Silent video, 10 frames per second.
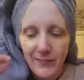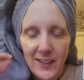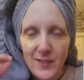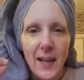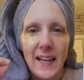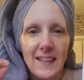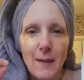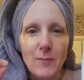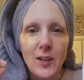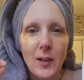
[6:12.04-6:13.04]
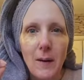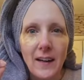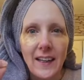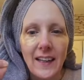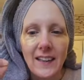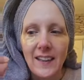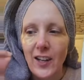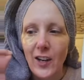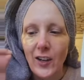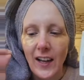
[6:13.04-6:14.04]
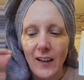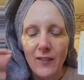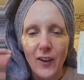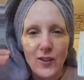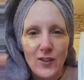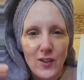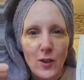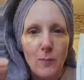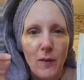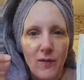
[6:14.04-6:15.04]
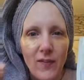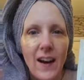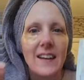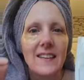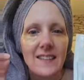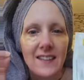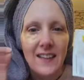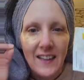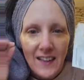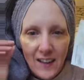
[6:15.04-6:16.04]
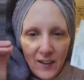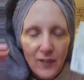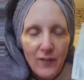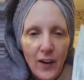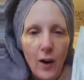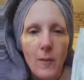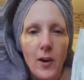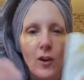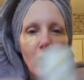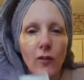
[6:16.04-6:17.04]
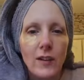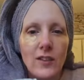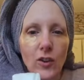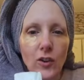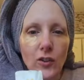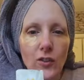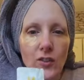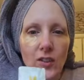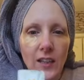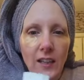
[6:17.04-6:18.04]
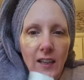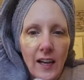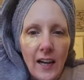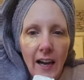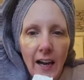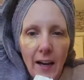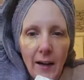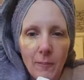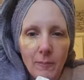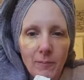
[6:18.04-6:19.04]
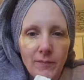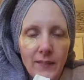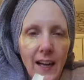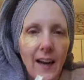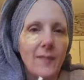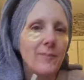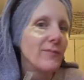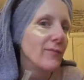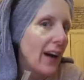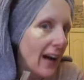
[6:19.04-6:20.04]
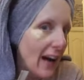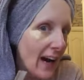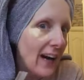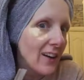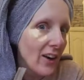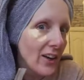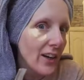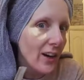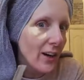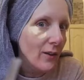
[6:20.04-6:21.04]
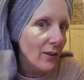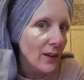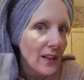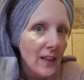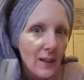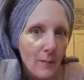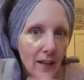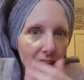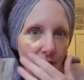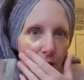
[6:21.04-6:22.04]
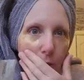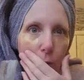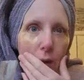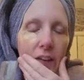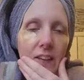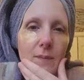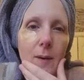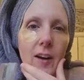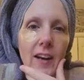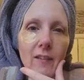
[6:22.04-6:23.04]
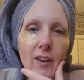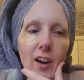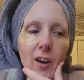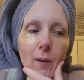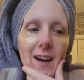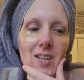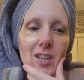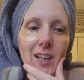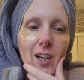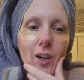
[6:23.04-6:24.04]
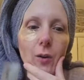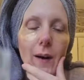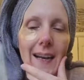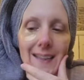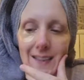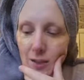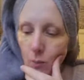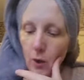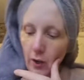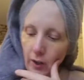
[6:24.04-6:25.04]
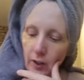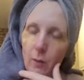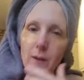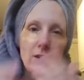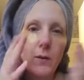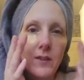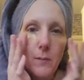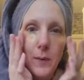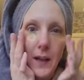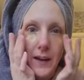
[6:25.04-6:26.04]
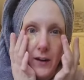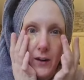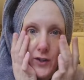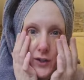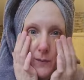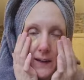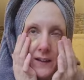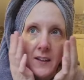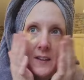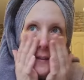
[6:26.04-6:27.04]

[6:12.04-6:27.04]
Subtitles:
It's absolutely banging, you know, like for super fast, phenomenal results. Yeah, right, I gotta go because I've got work this morning. I've got to actually go into work, which I wasn't planning on doing.